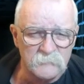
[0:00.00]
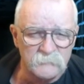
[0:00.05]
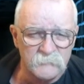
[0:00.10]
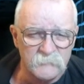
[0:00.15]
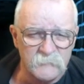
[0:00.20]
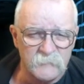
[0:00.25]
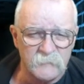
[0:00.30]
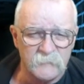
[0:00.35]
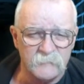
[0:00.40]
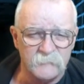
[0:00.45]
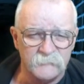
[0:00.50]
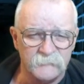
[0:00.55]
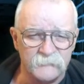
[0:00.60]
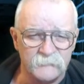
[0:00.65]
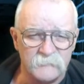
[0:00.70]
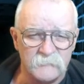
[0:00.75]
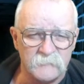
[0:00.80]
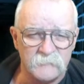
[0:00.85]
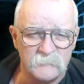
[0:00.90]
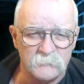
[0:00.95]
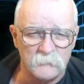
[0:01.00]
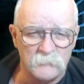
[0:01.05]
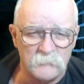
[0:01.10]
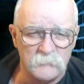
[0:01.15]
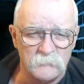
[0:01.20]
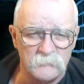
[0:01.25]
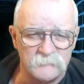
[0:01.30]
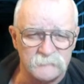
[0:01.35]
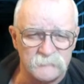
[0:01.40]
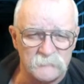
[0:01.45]
the 8th.
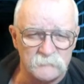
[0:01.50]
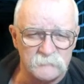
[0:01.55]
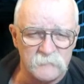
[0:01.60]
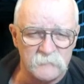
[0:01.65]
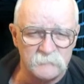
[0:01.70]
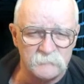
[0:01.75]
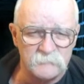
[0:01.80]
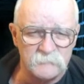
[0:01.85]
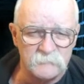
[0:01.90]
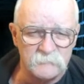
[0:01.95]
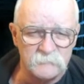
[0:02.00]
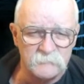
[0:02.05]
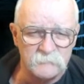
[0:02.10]
Whoa, slow down.